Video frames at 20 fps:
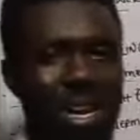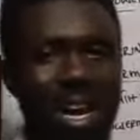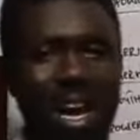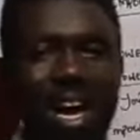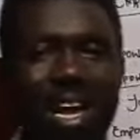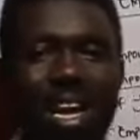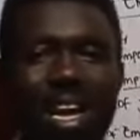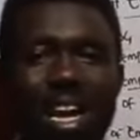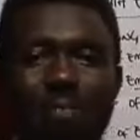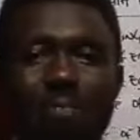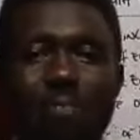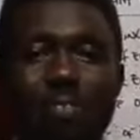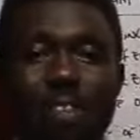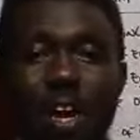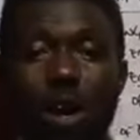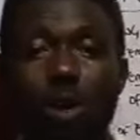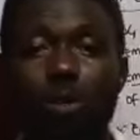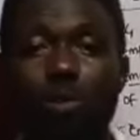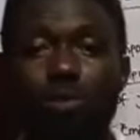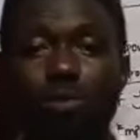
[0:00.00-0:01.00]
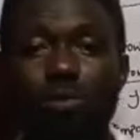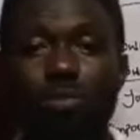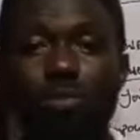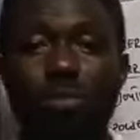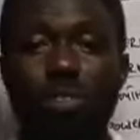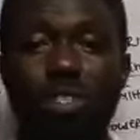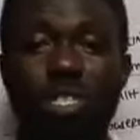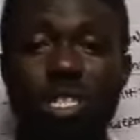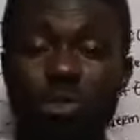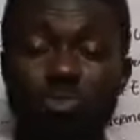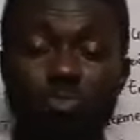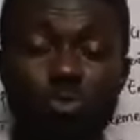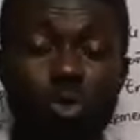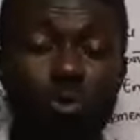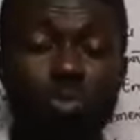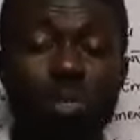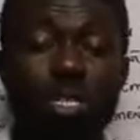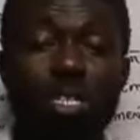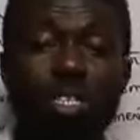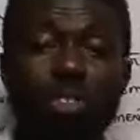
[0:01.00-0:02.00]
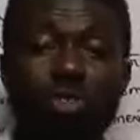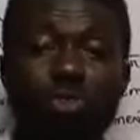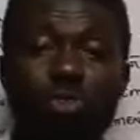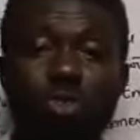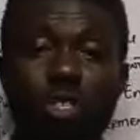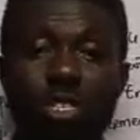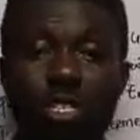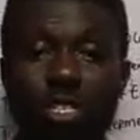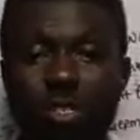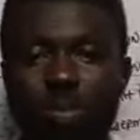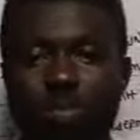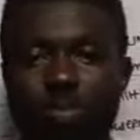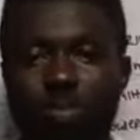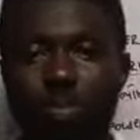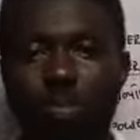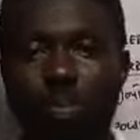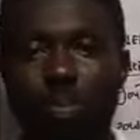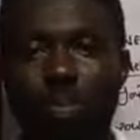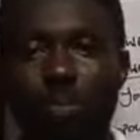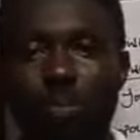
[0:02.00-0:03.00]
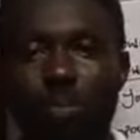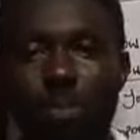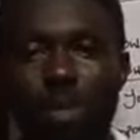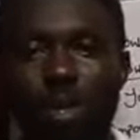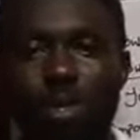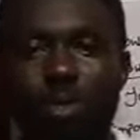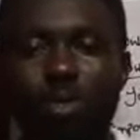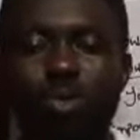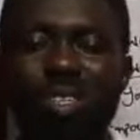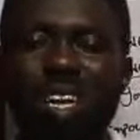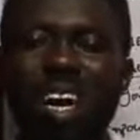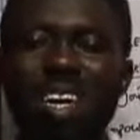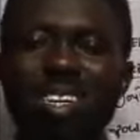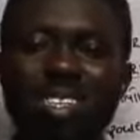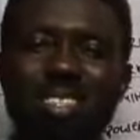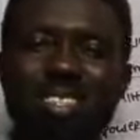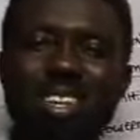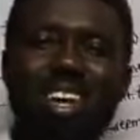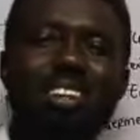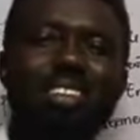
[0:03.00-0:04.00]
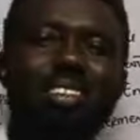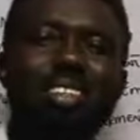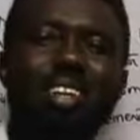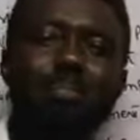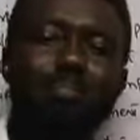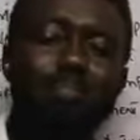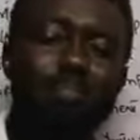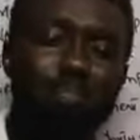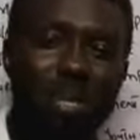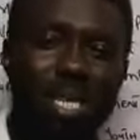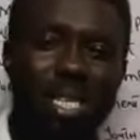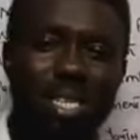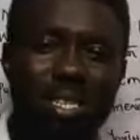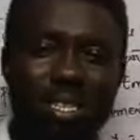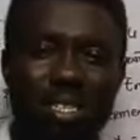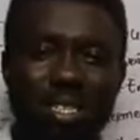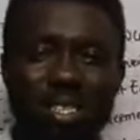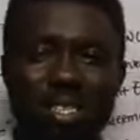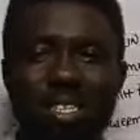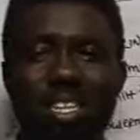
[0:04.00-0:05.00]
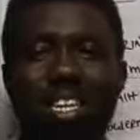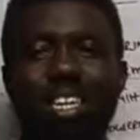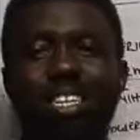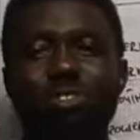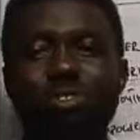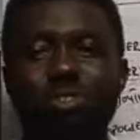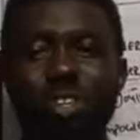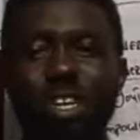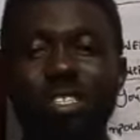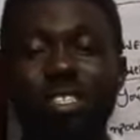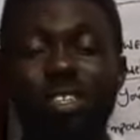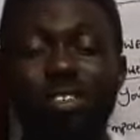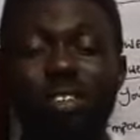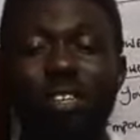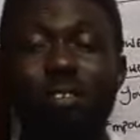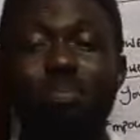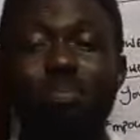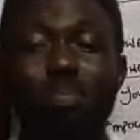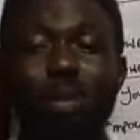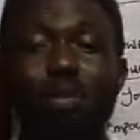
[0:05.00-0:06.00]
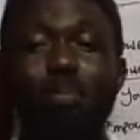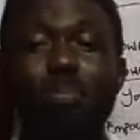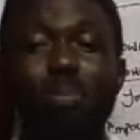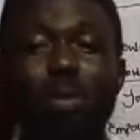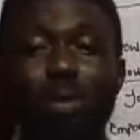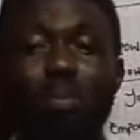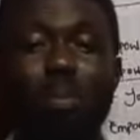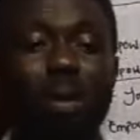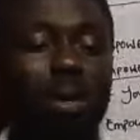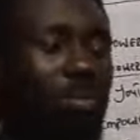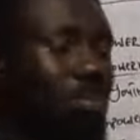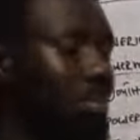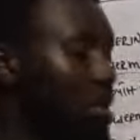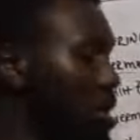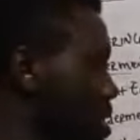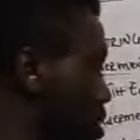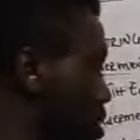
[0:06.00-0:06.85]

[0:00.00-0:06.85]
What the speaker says: are left out, still running the street. So that is another big hindrance, another big problem